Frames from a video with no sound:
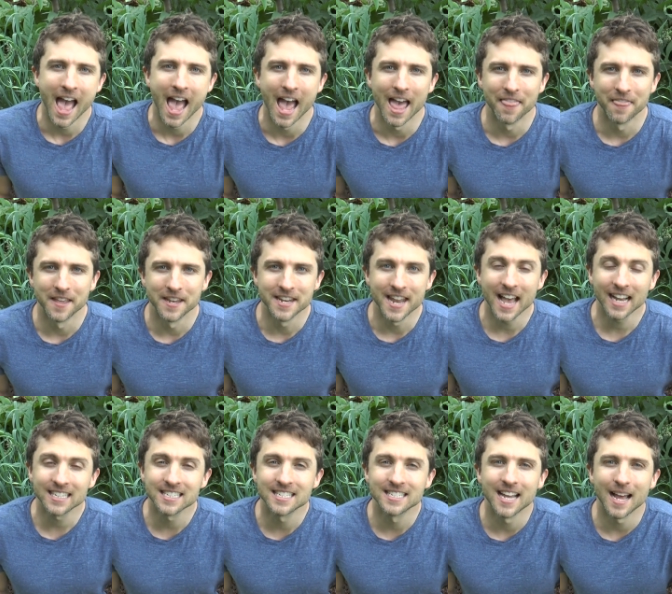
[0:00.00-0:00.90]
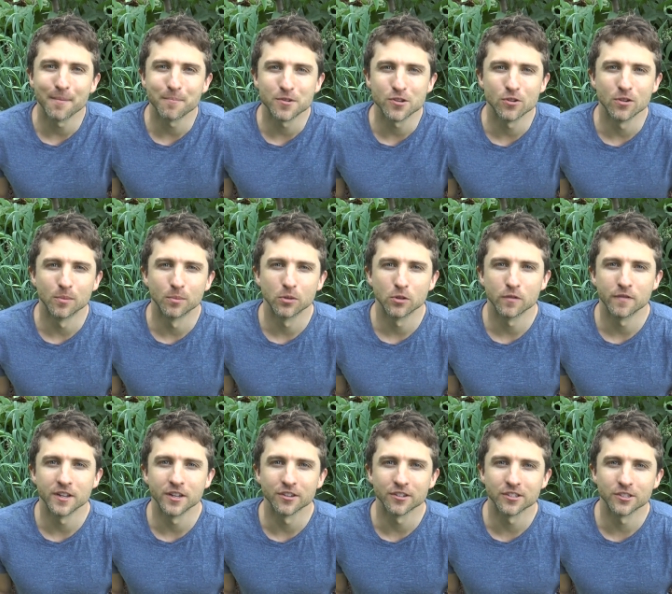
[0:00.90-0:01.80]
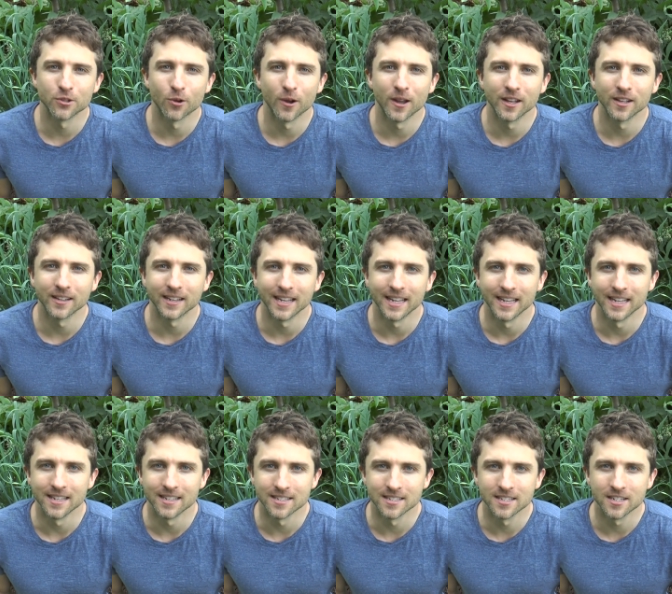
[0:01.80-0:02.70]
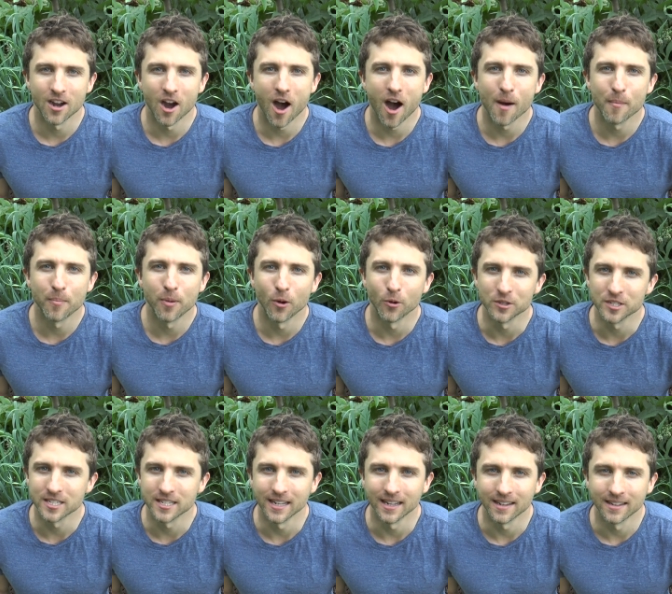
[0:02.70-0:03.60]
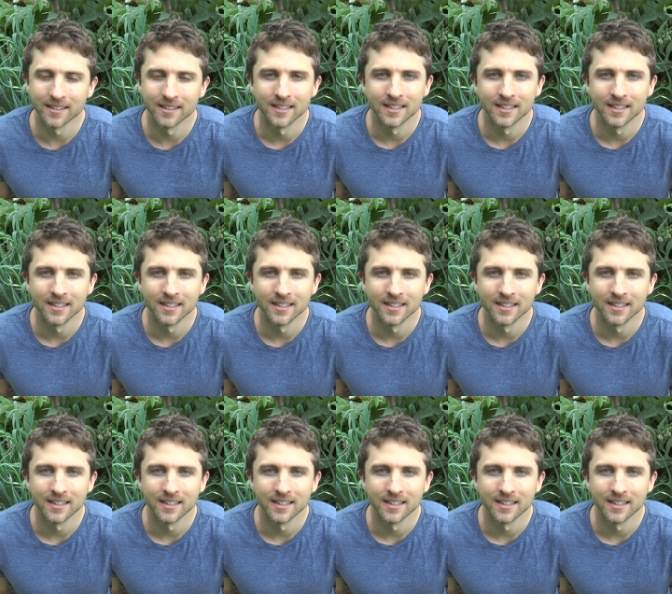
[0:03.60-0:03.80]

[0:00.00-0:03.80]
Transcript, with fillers: and the next step to improving your soil is composting.